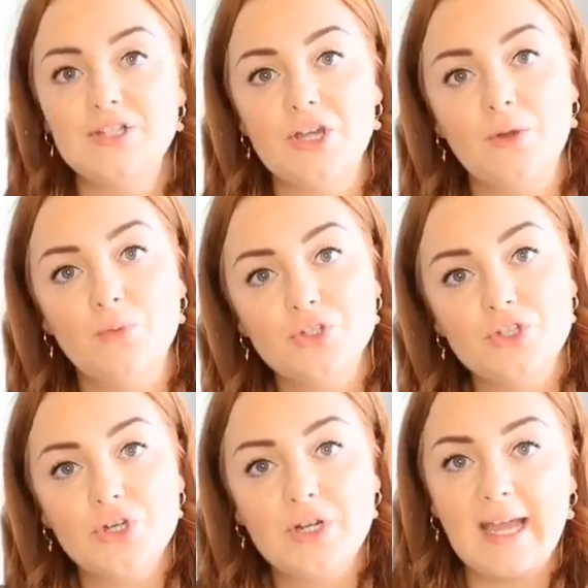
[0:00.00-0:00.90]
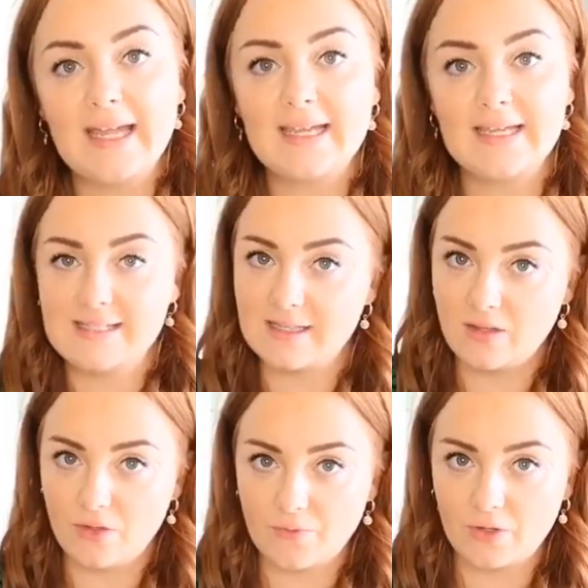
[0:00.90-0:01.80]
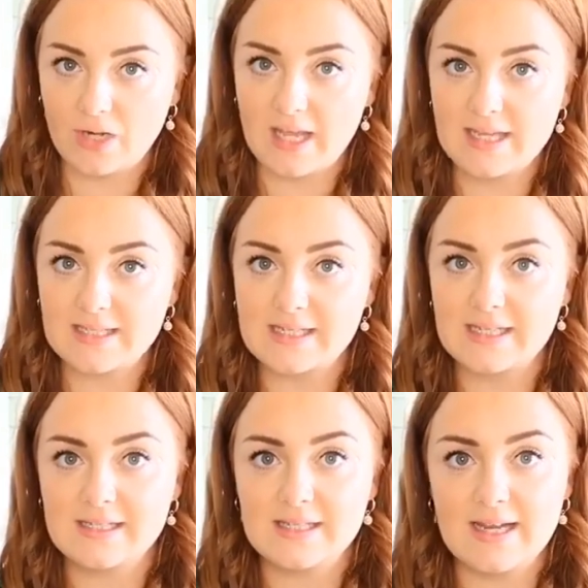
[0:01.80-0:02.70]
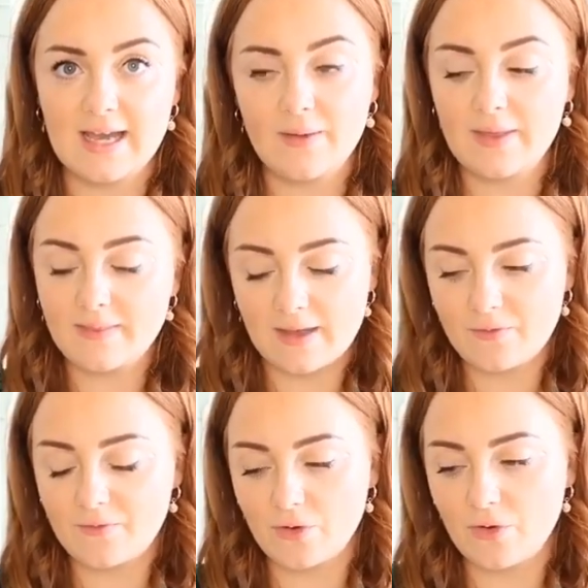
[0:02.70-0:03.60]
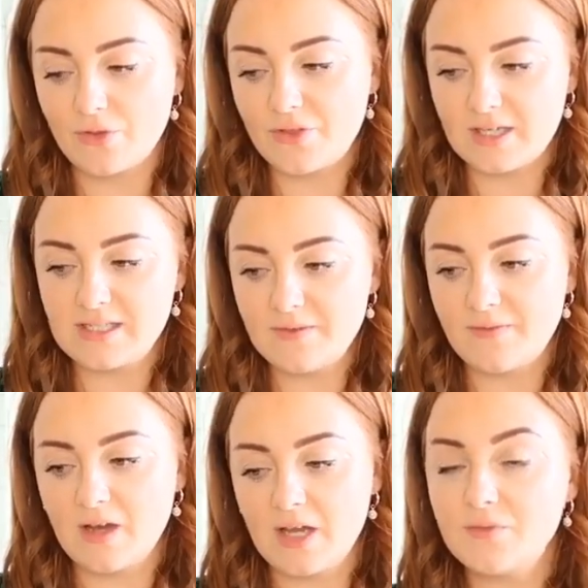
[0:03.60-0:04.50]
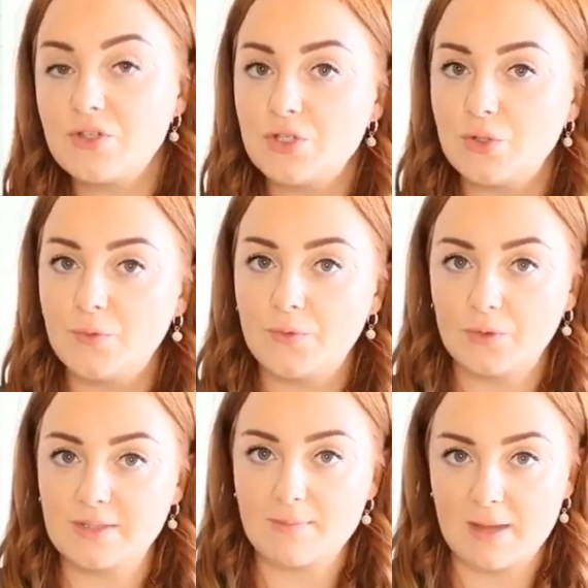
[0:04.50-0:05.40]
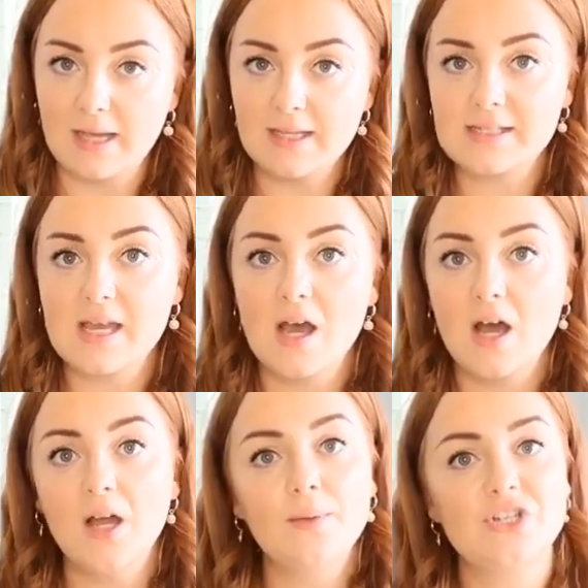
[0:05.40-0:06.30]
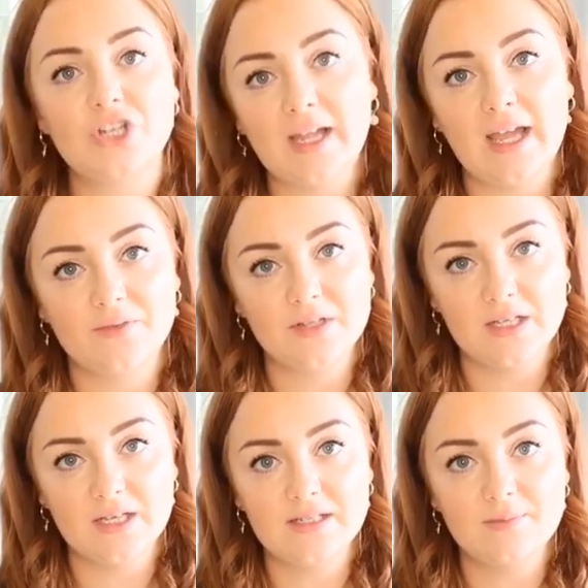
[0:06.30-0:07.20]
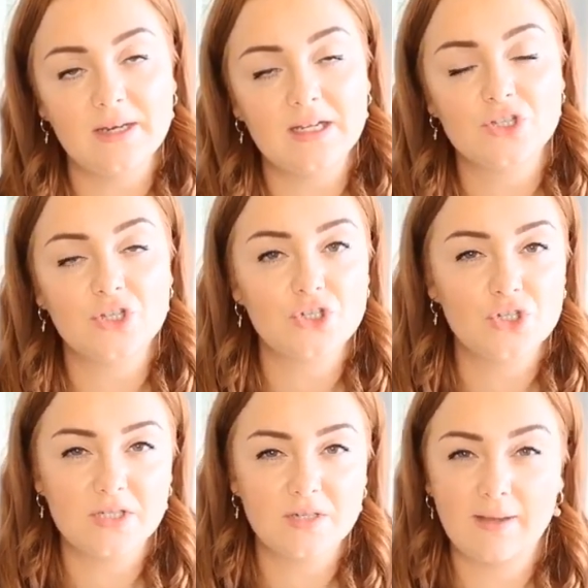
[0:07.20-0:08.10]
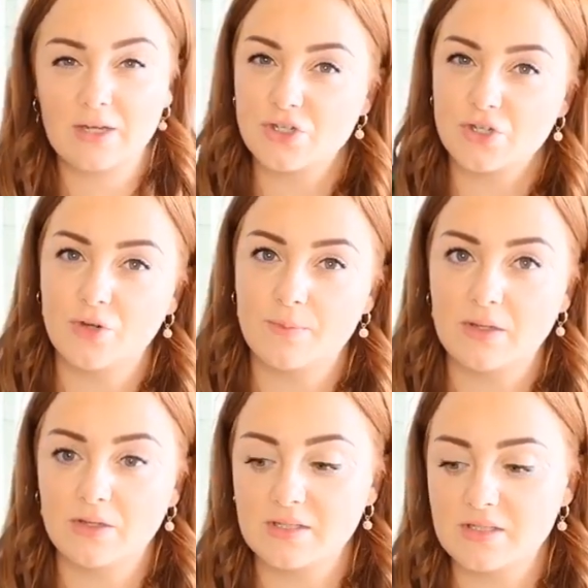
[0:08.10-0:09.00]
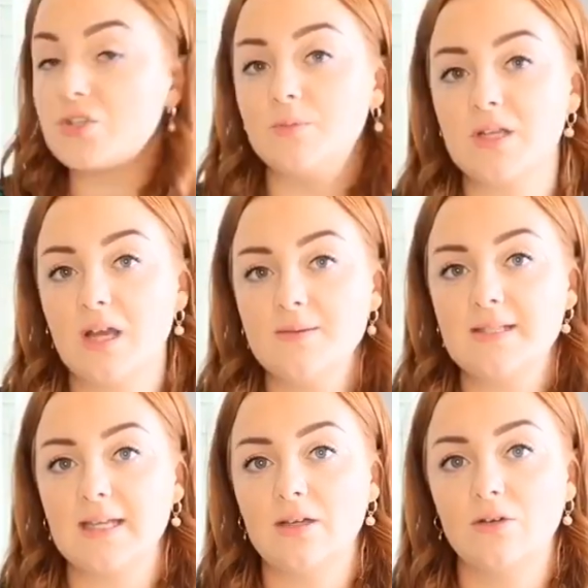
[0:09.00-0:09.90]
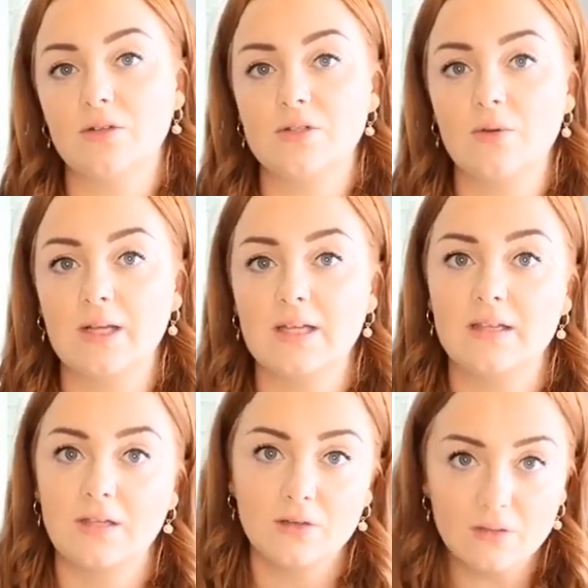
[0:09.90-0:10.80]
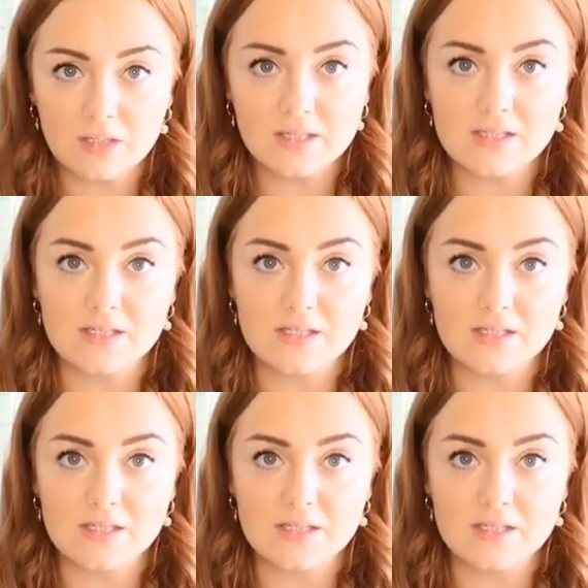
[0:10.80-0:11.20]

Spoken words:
So once your cake is in the oven, it is now in there for 35 to 40 minutes. I always check it after 30 minutes just to make sure, because sometimes it cooks quicker than others.